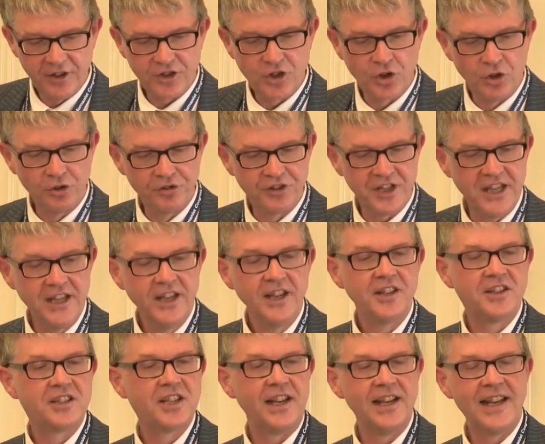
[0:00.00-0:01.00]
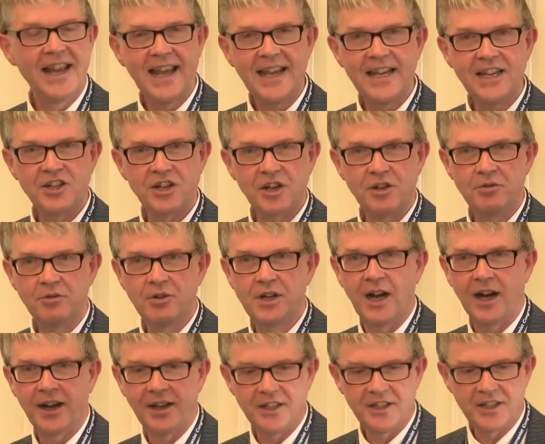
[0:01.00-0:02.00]
called the Toledo
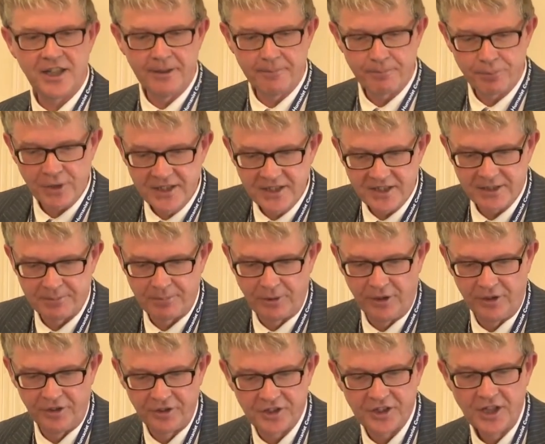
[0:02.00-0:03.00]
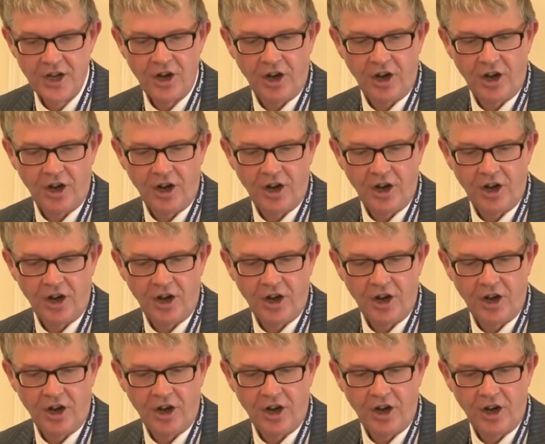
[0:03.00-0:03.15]
Guiding Principles